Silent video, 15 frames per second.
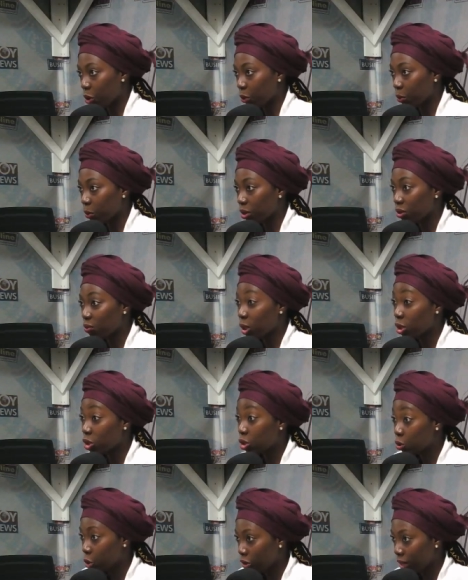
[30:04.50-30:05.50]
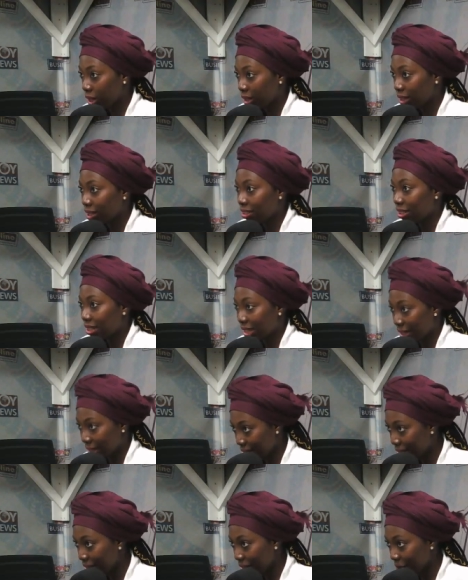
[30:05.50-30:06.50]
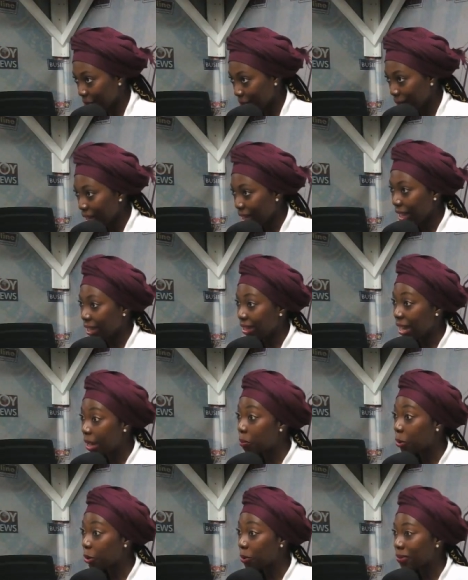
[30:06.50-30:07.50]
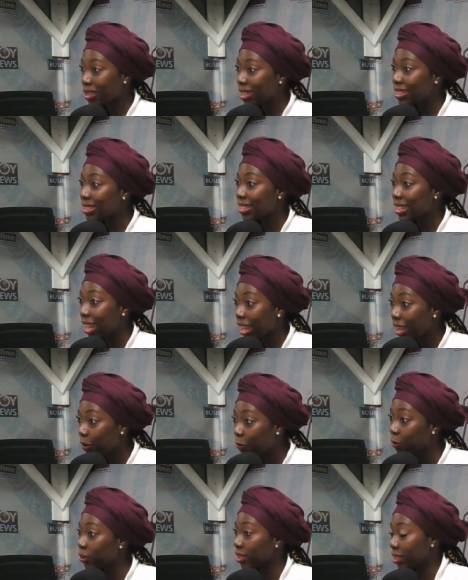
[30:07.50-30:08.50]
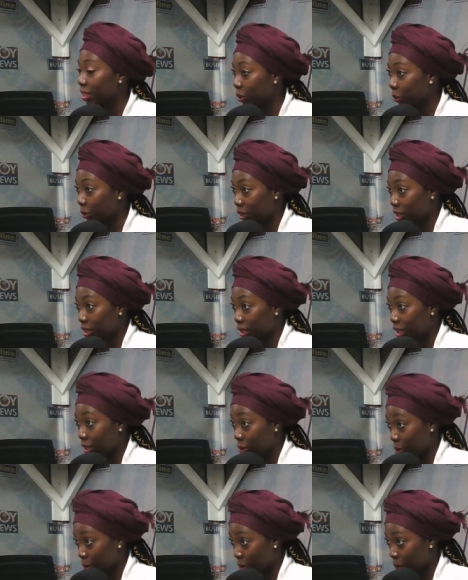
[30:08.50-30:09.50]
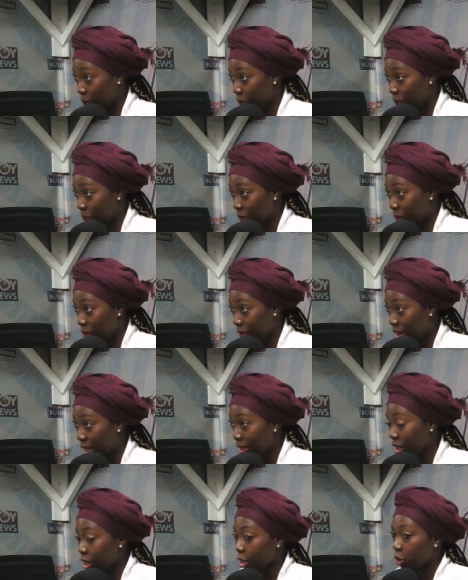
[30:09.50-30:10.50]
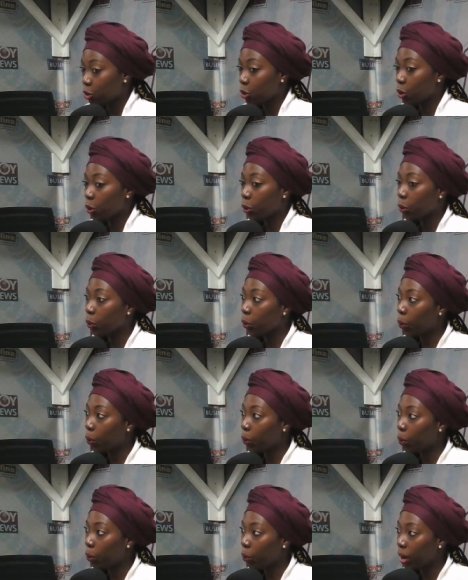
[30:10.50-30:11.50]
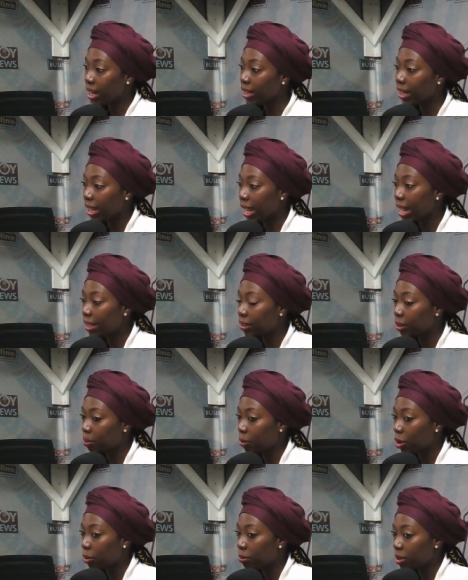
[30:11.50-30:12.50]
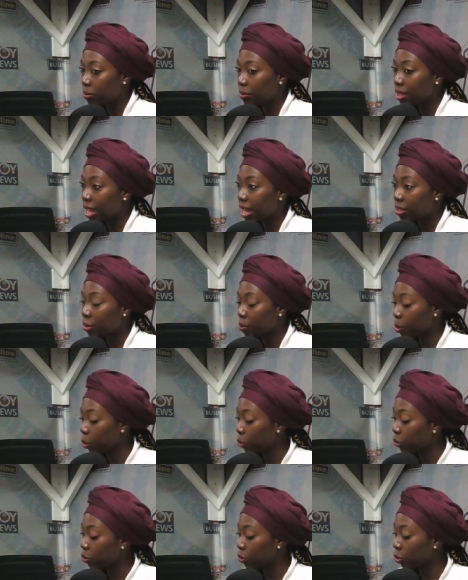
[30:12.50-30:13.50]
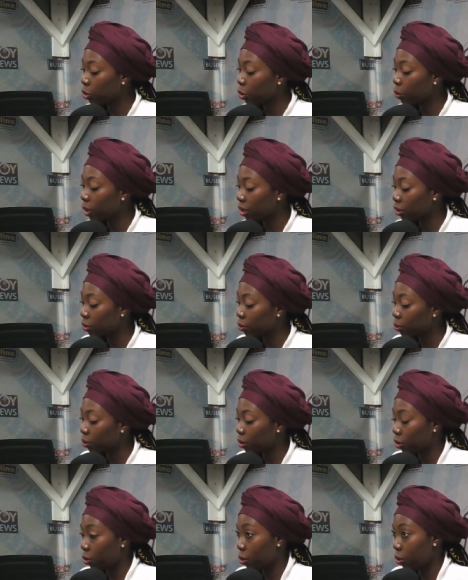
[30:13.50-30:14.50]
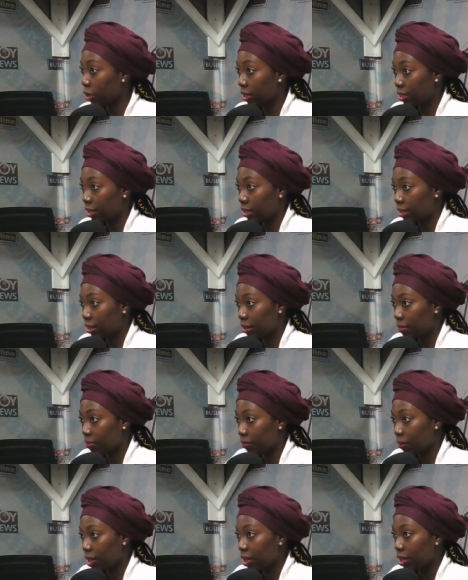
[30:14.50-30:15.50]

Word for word: on was restoring their dignity, and that permeates every single thing they do, mm. right? So when they had the problems as opposed to going through the court system